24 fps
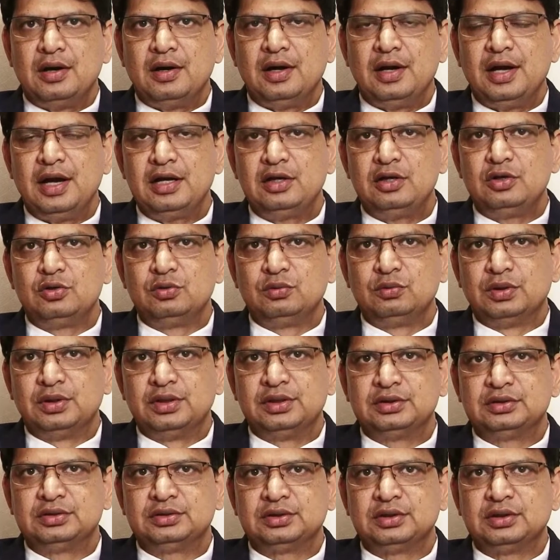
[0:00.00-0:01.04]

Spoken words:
head towards